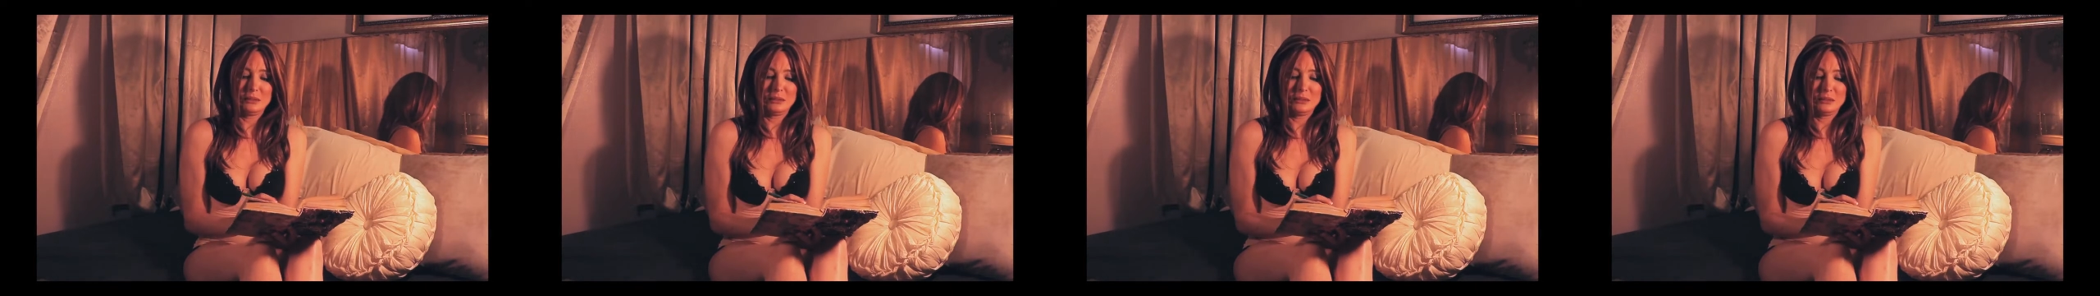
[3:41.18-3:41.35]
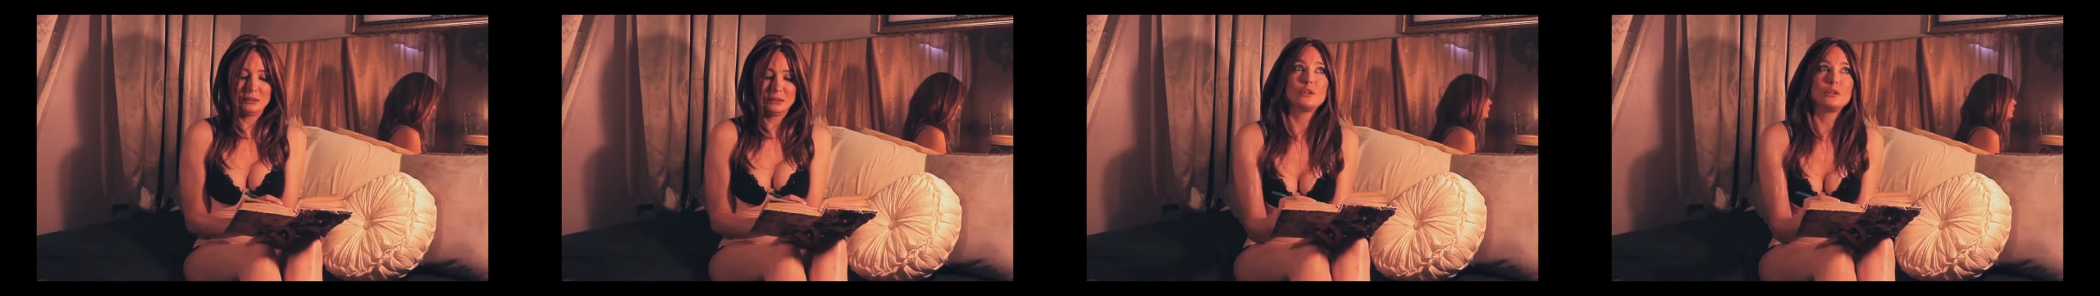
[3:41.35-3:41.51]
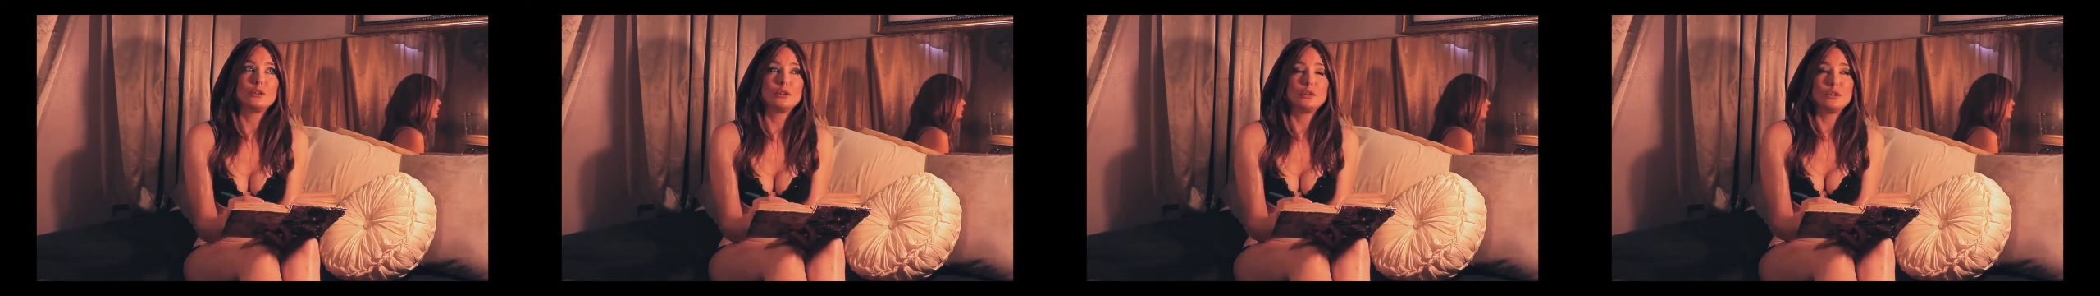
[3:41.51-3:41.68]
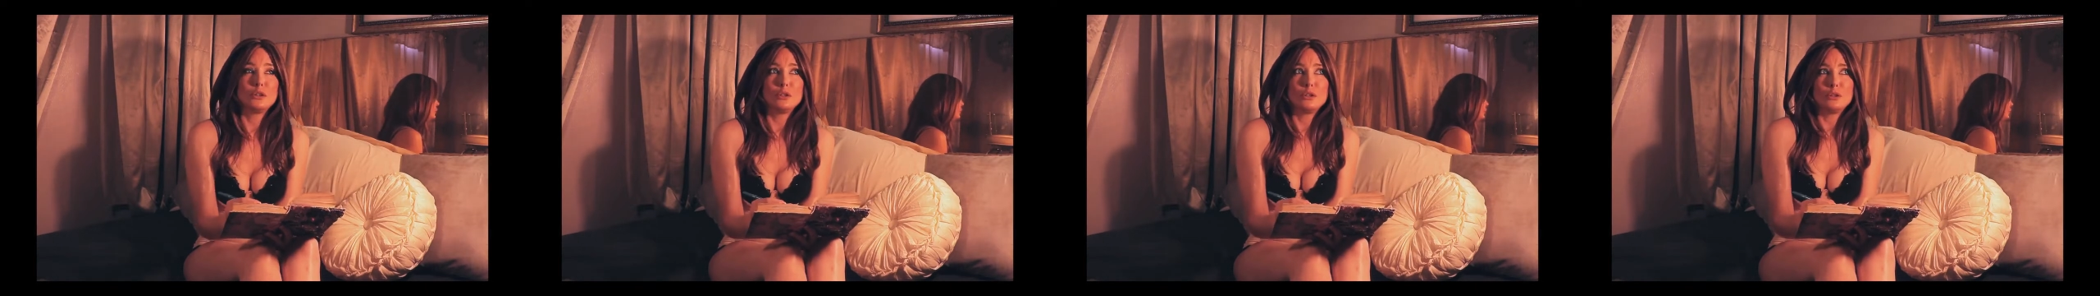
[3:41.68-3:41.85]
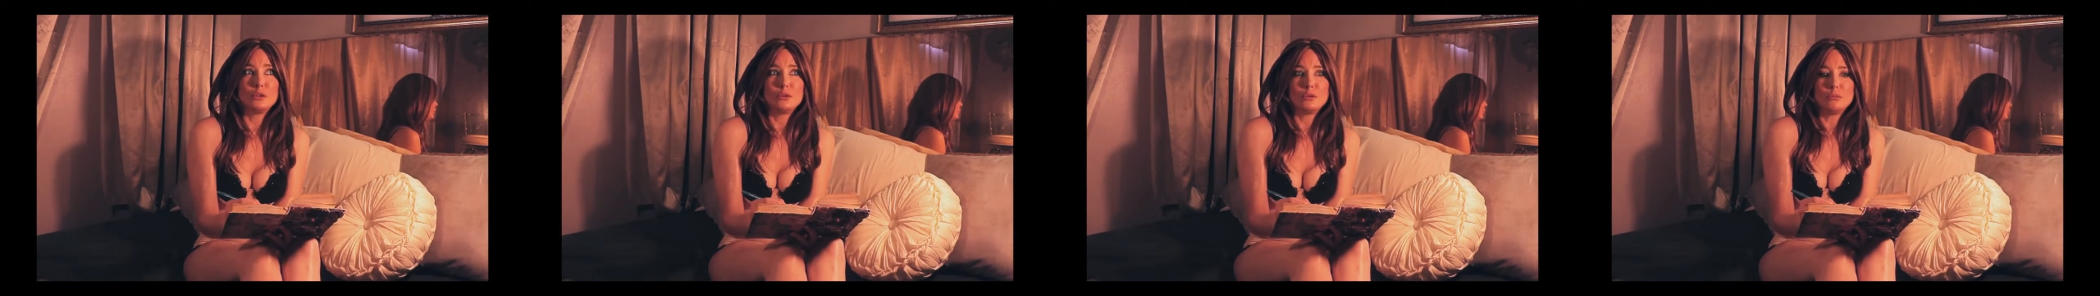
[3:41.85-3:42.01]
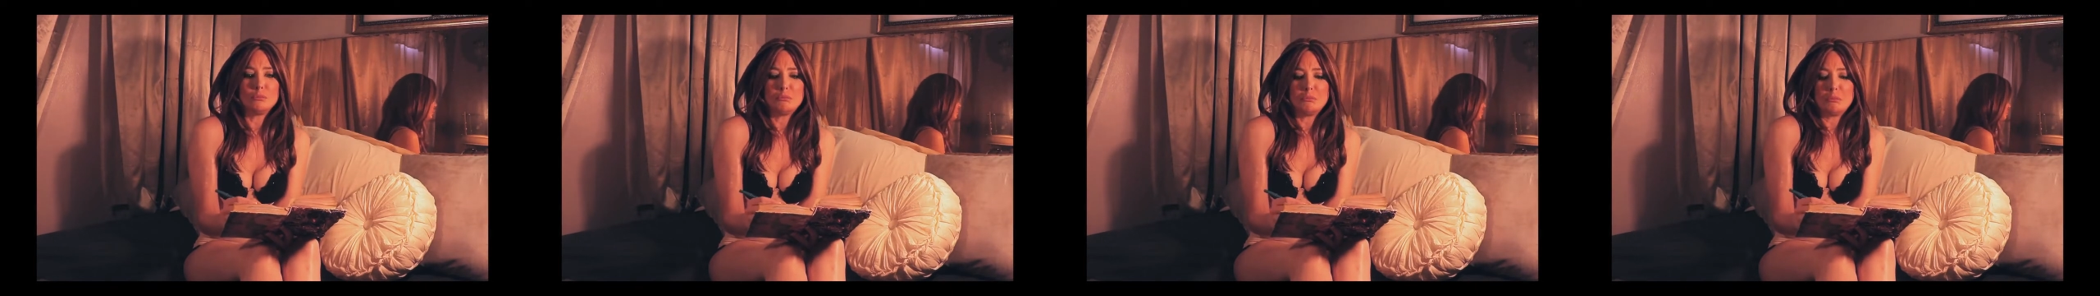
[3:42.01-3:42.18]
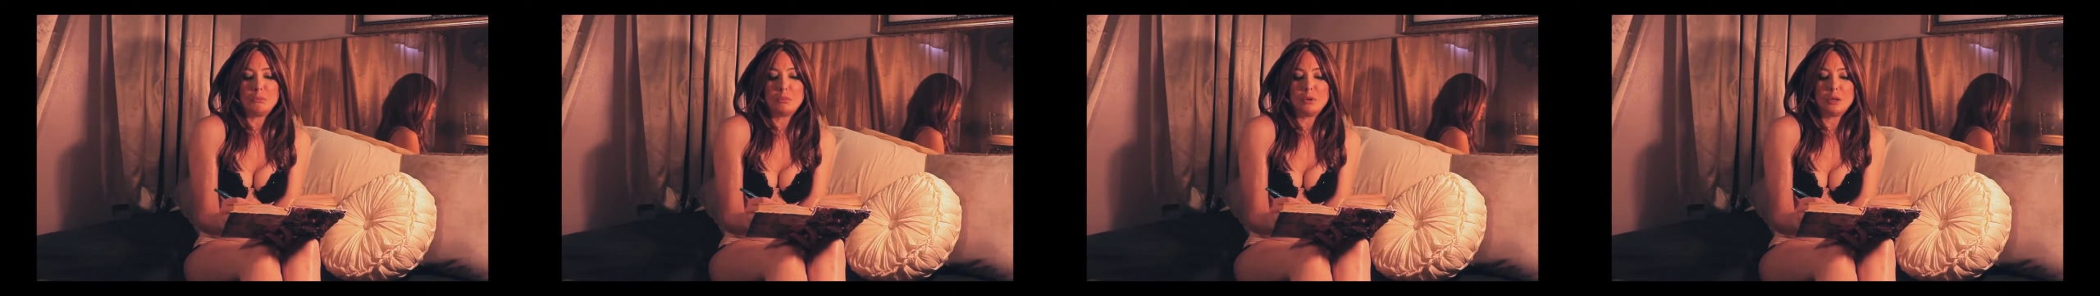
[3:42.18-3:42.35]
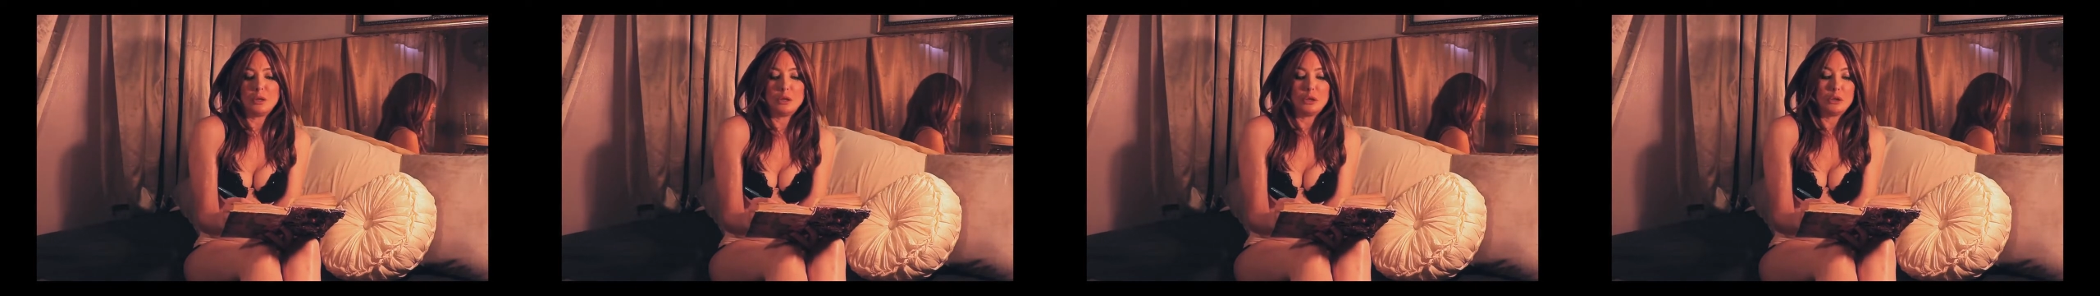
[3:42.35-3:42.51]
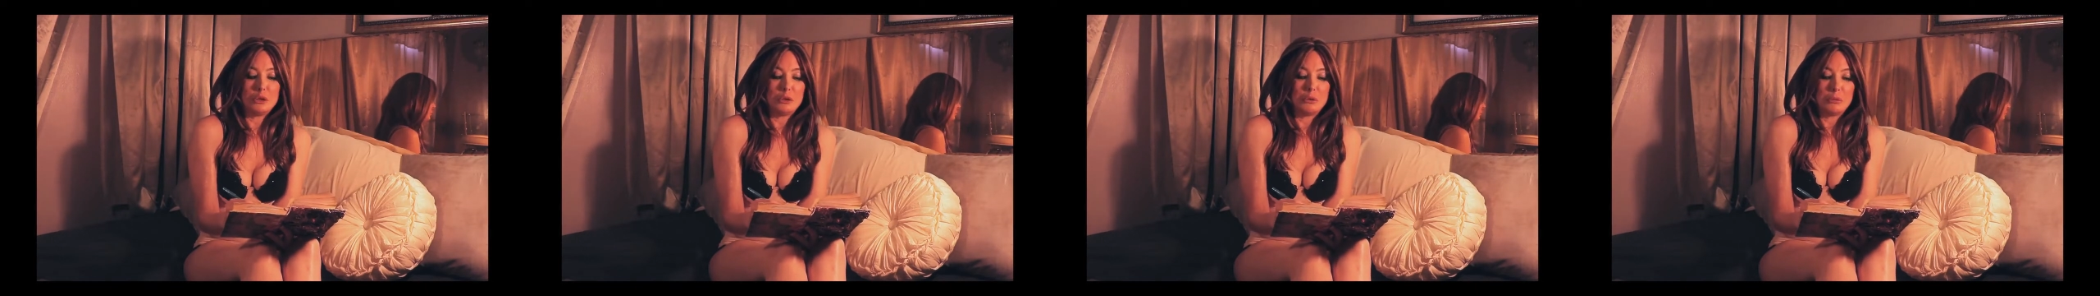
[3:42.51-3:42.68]

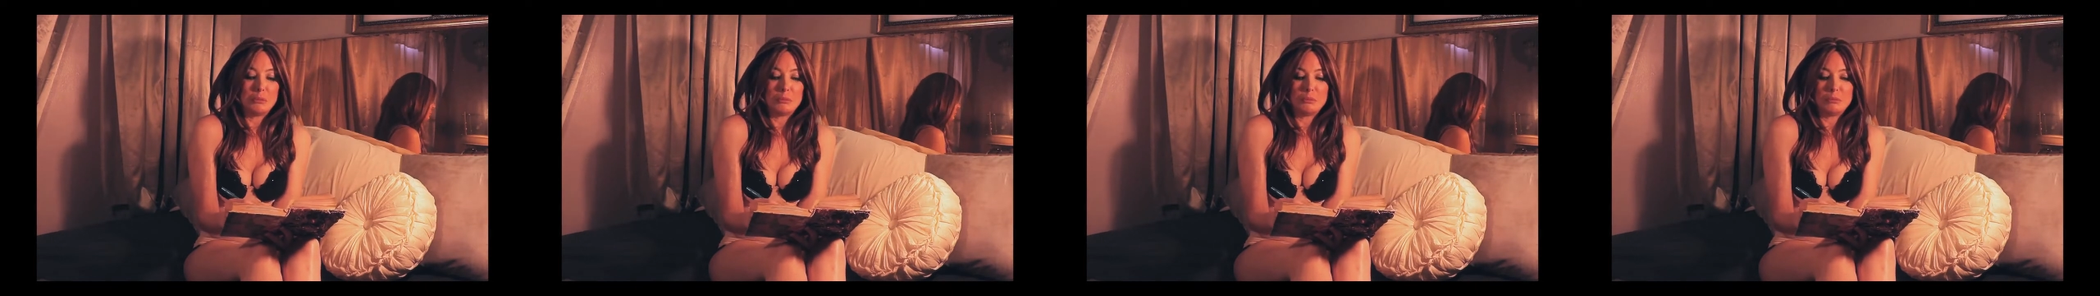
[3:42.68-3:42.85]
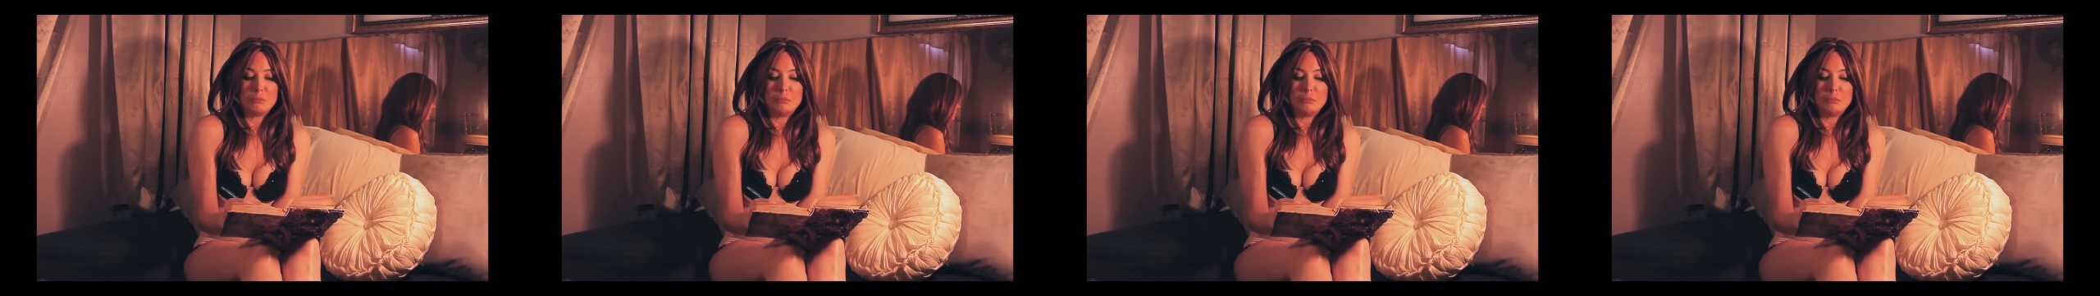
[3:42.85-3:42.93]
(silence)